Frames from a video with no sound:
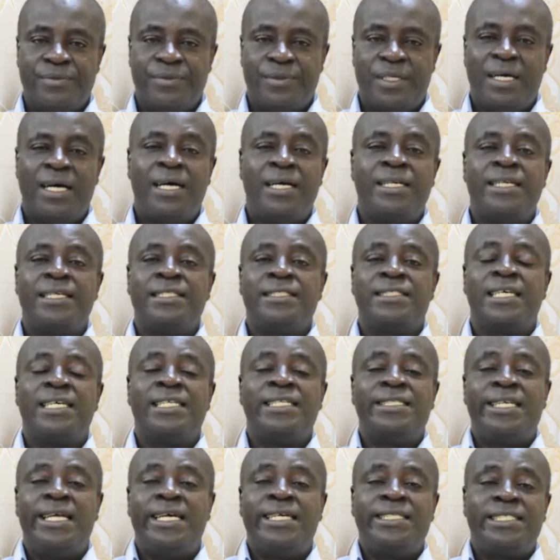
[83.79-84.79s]
And they said,
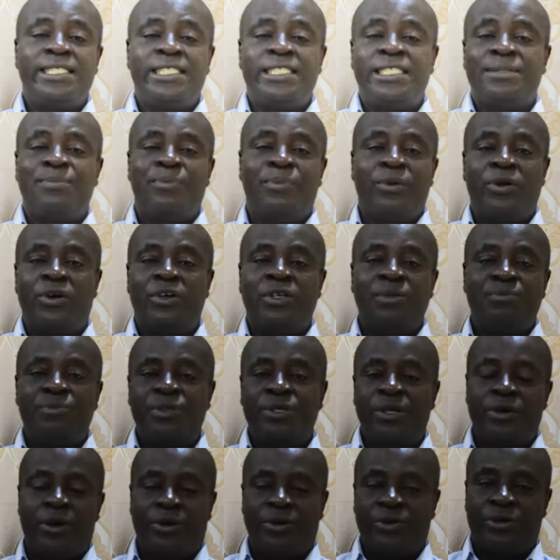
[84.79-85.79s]
"Let his blood be
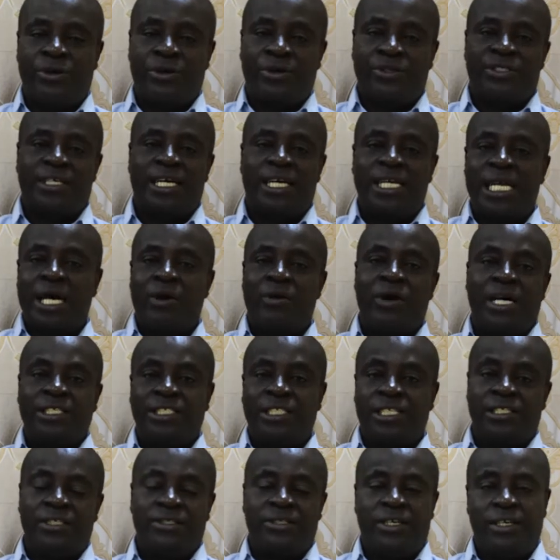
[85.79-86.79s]
on us and our
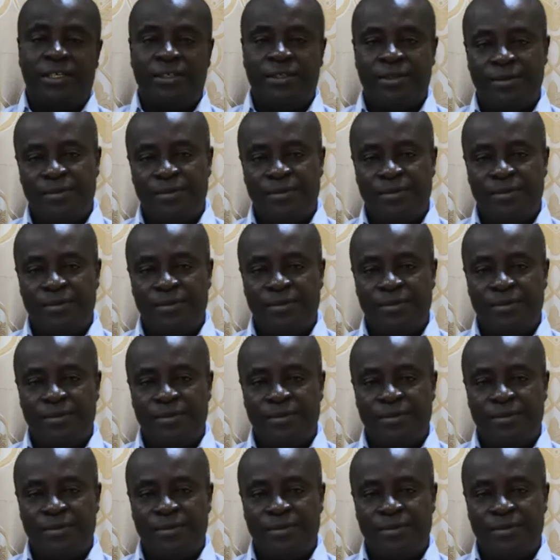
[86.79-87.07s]
children."